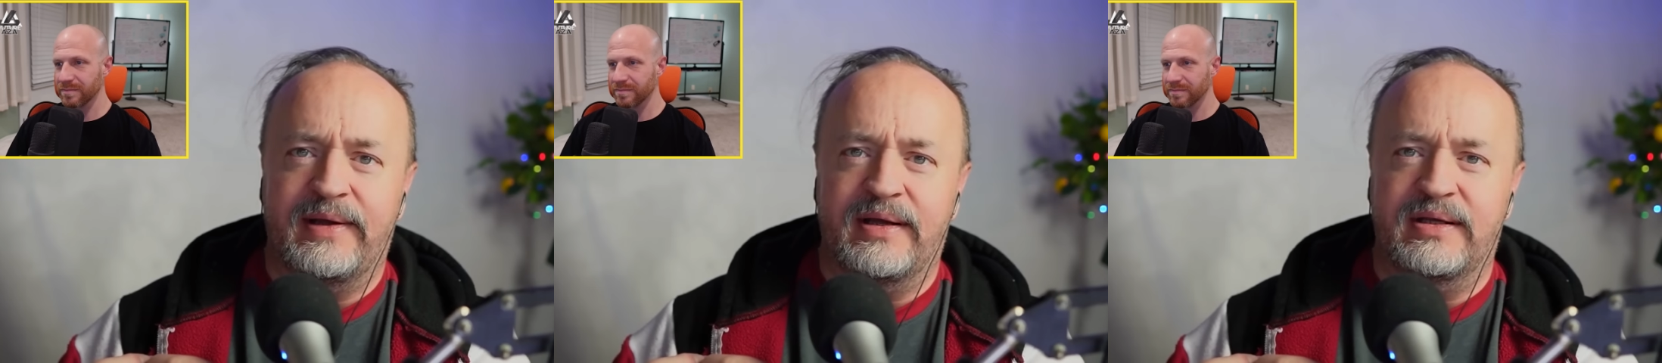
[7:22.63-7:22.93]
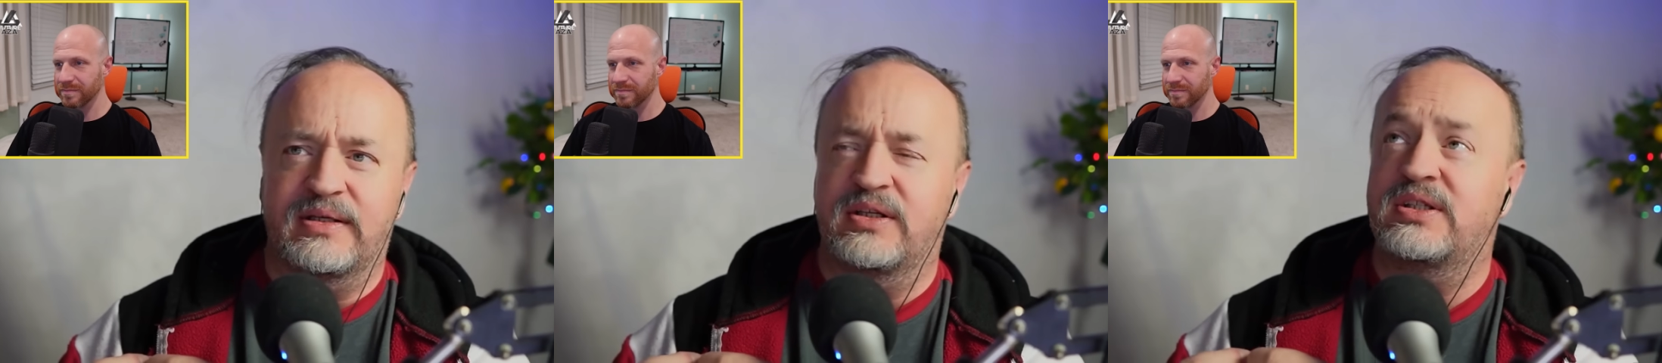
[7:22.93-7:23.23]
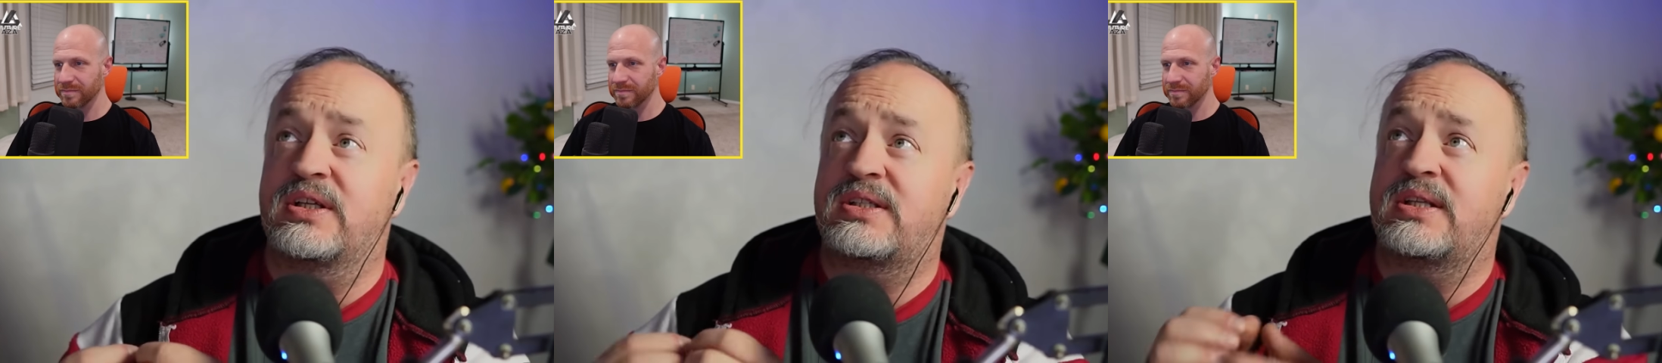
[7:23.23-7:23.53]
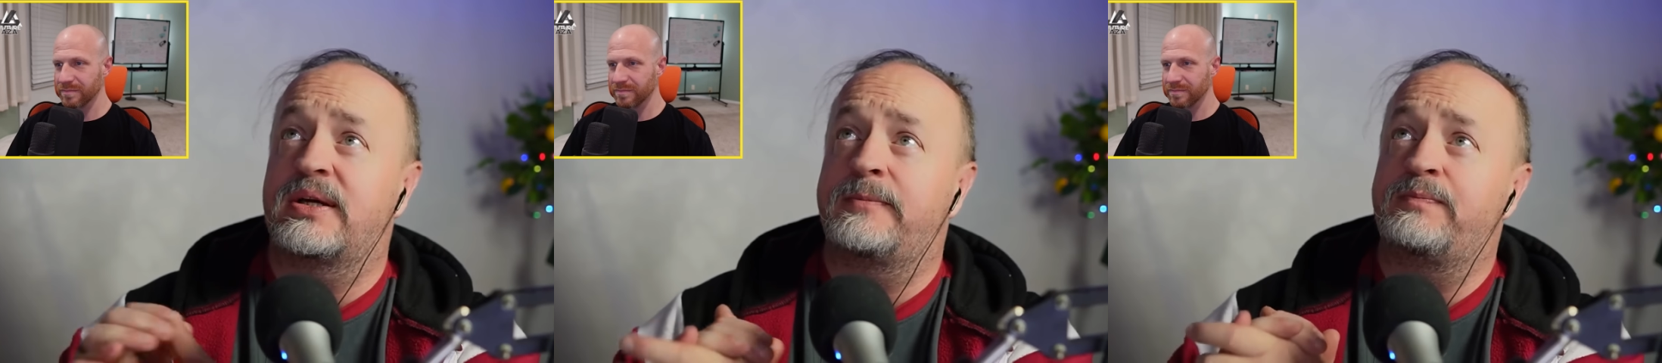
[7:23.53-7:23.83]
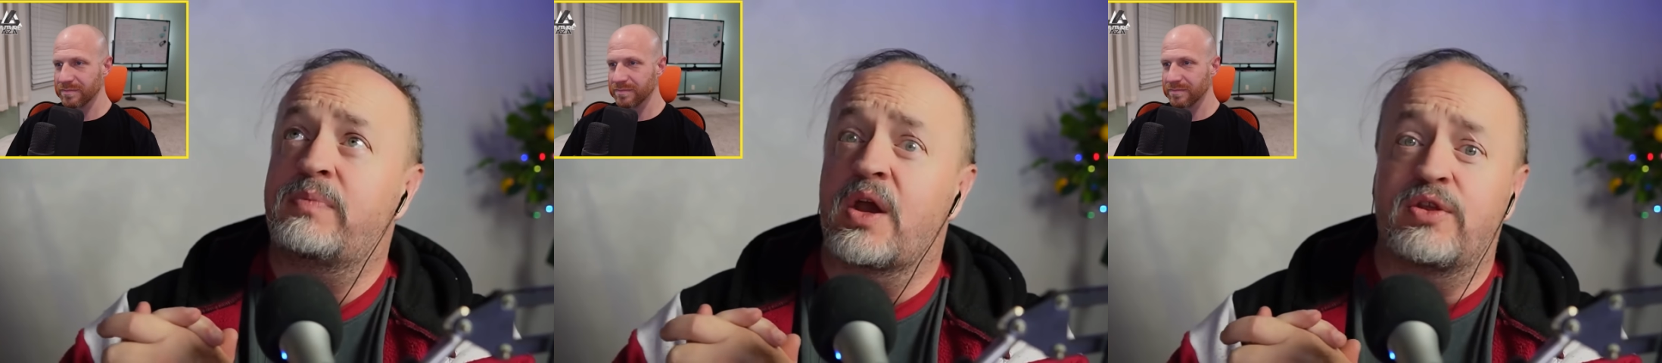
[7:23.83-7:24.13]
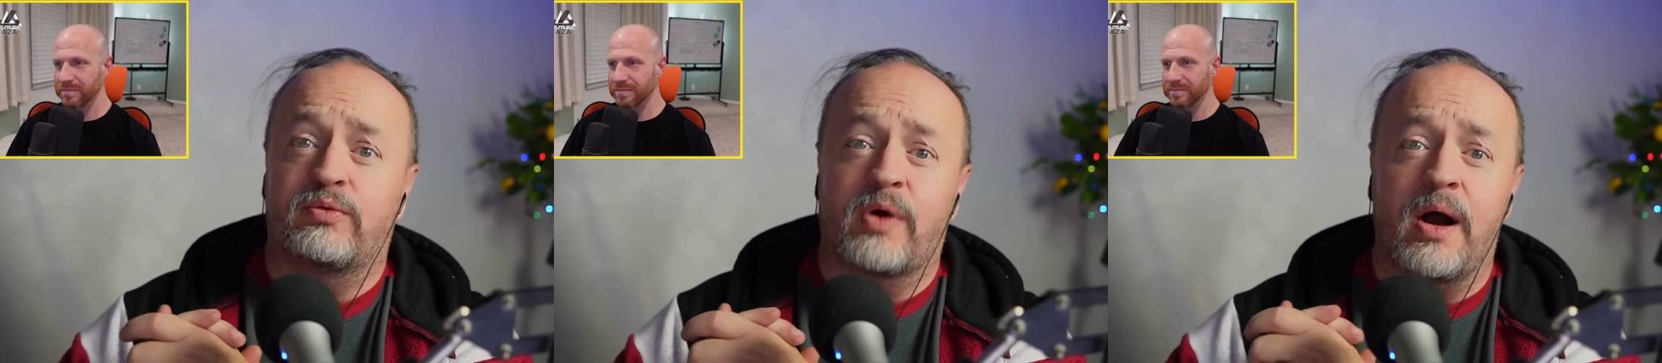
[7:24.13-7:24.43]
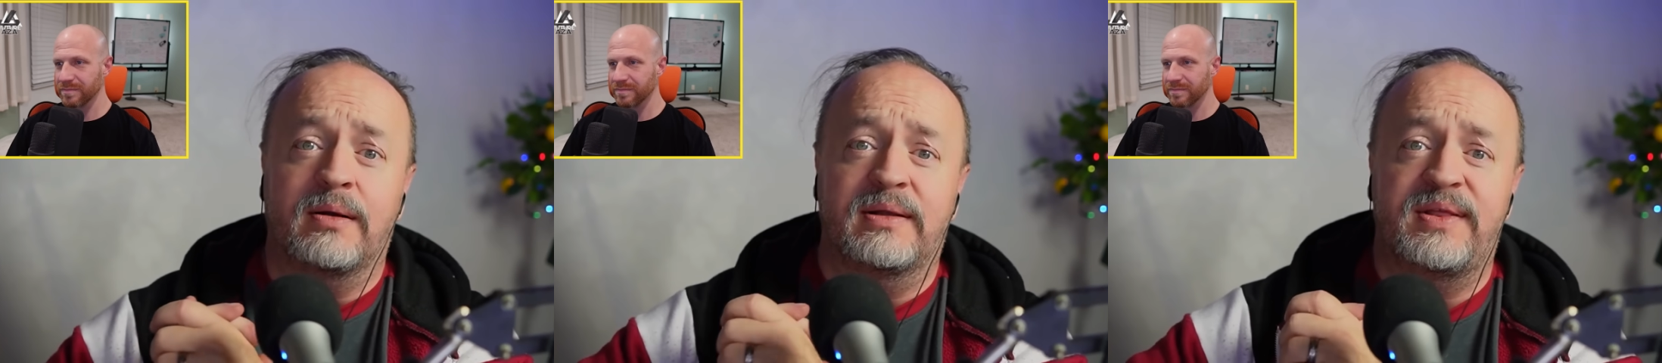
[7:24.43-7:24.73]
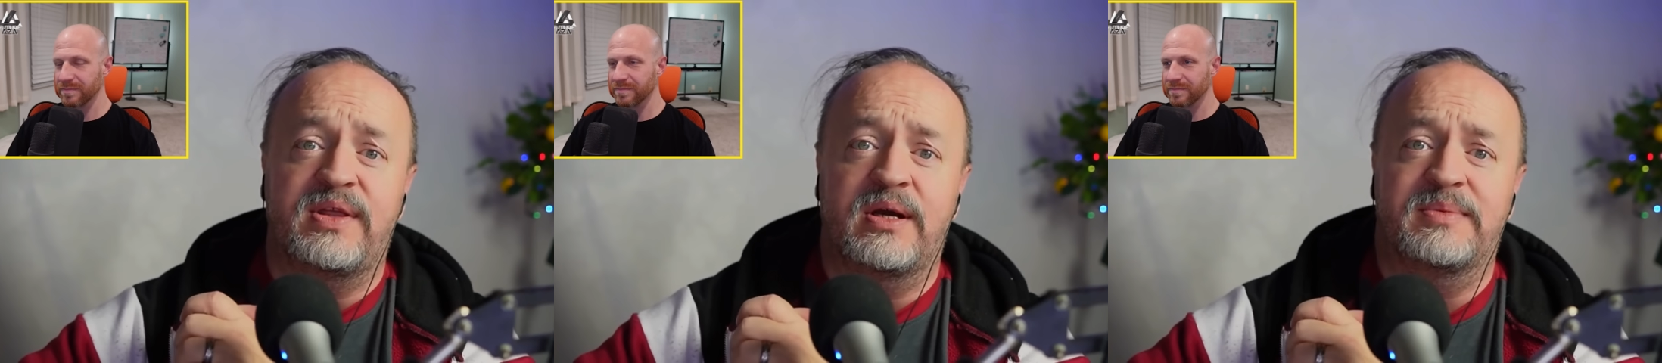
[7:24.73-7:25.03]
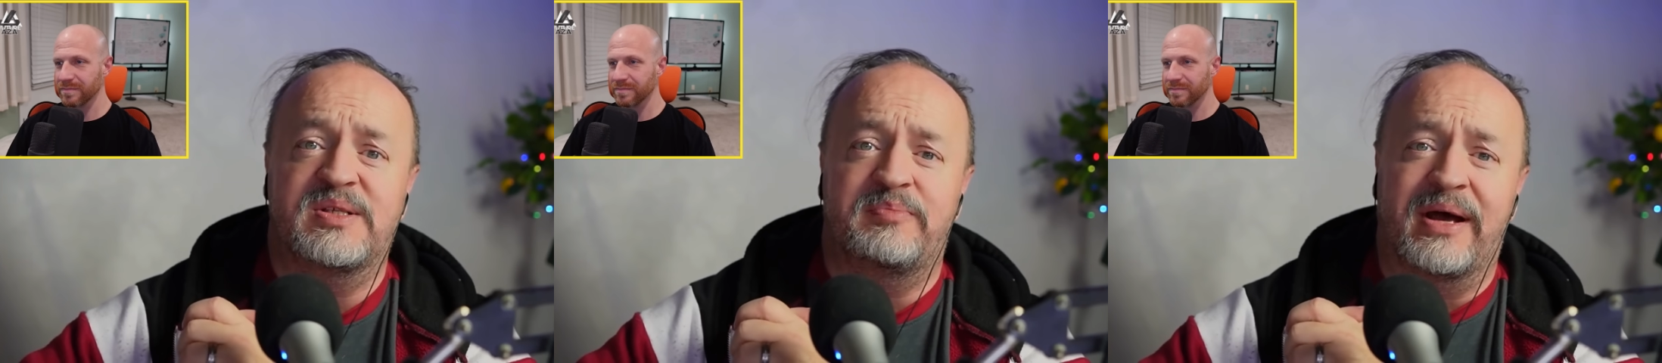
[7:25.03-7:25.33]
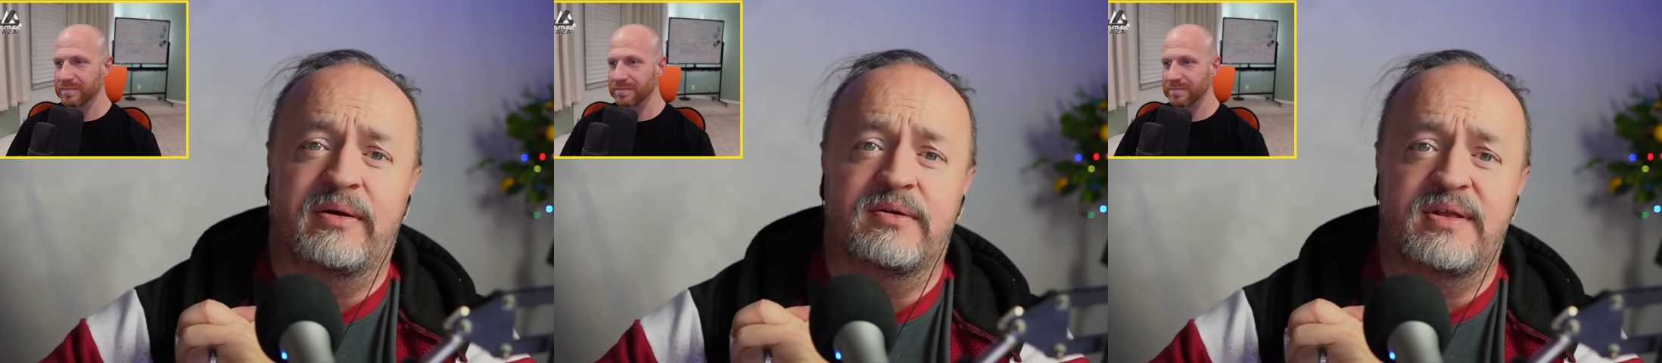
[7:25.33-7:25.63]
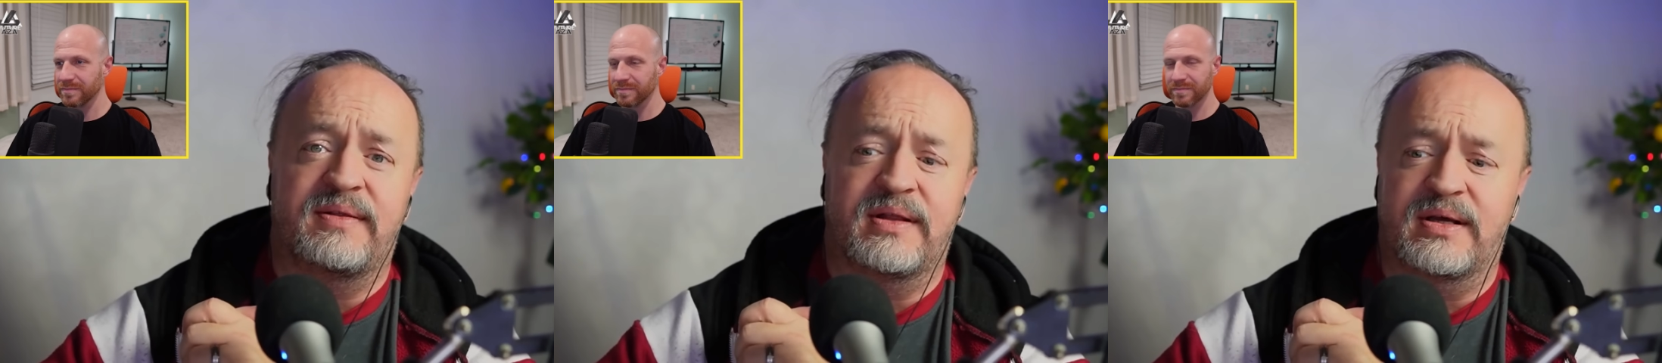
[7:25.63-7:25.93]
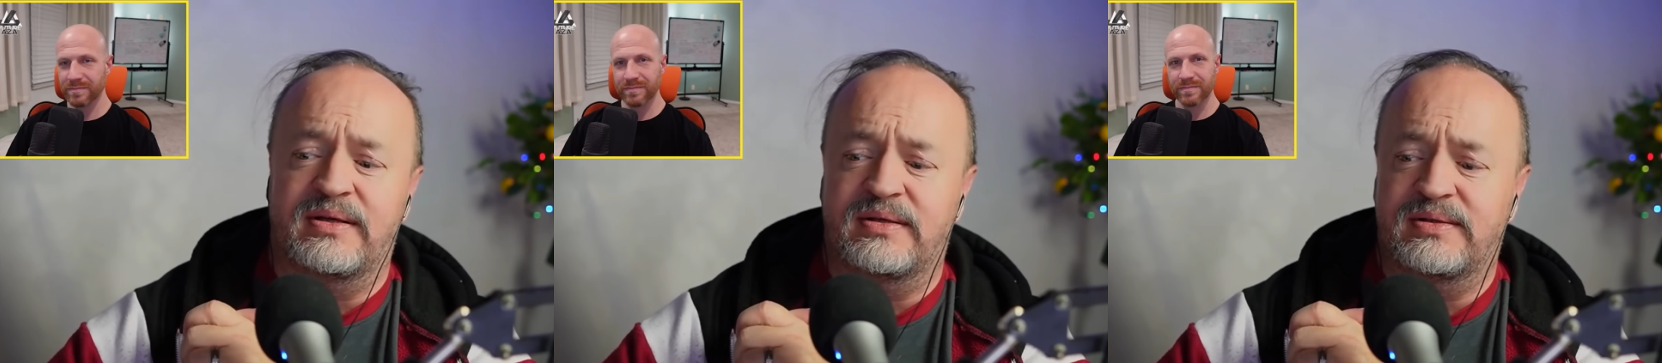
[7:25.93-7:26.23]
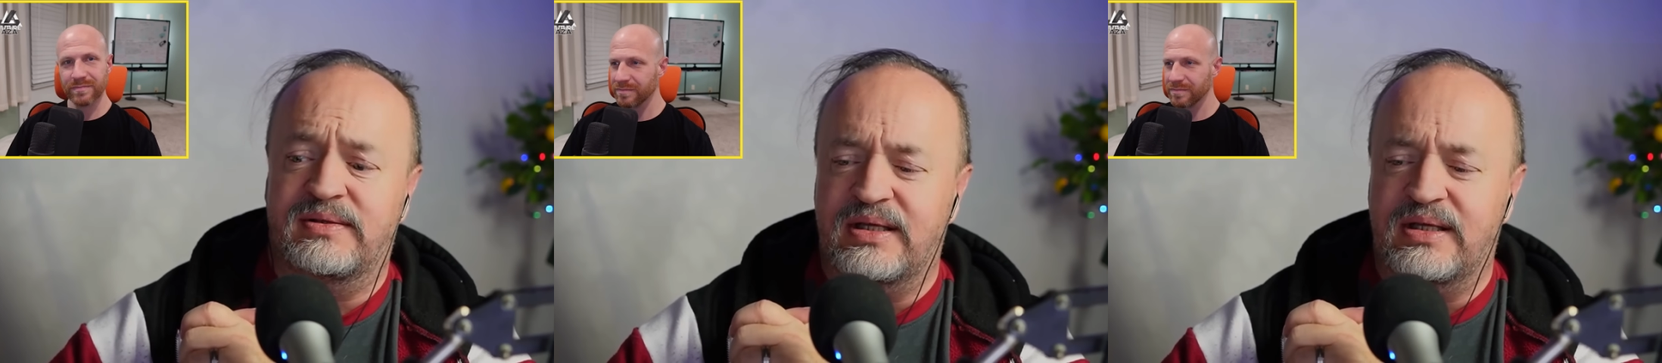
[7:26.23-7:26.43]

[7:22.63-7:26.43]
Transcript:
Speaker 1: it's the the rock lithium is better than the